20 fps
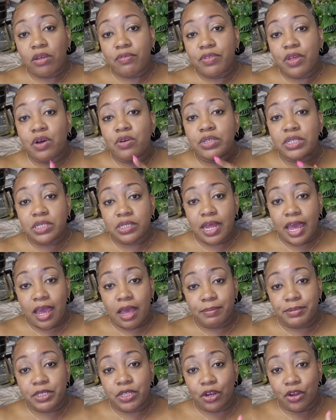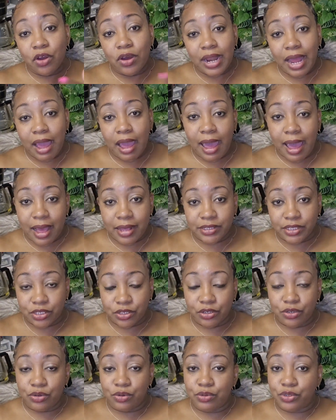of those steps, they're going to ask
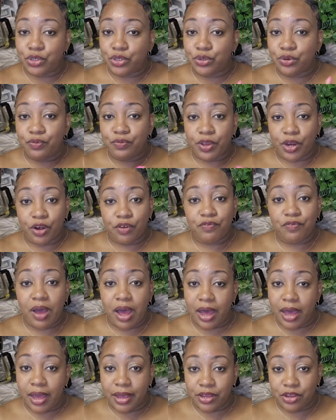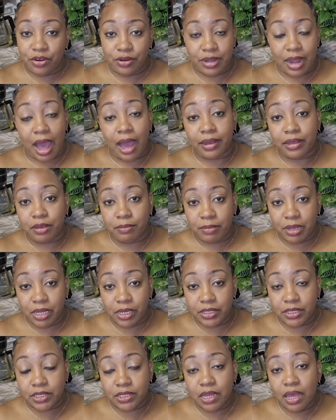you to verify your
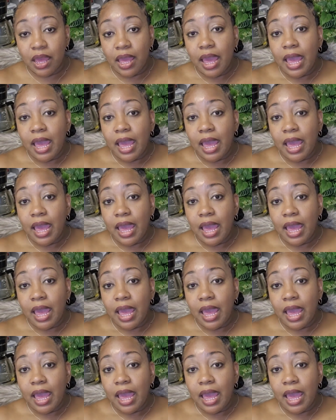documents.